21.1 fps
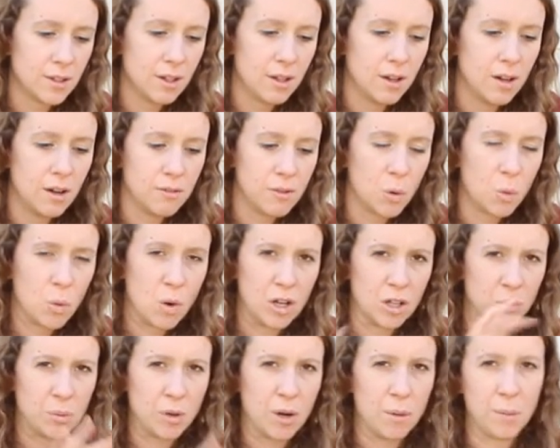of the
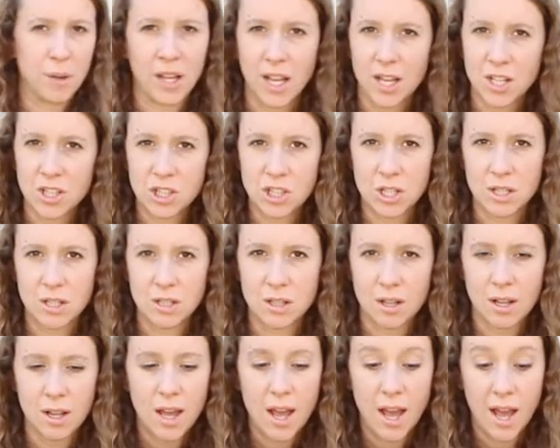water
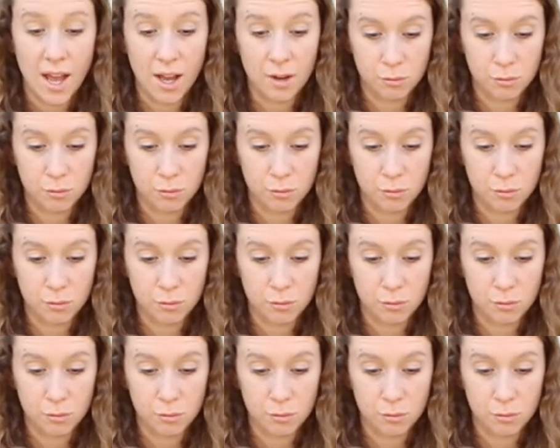propagation have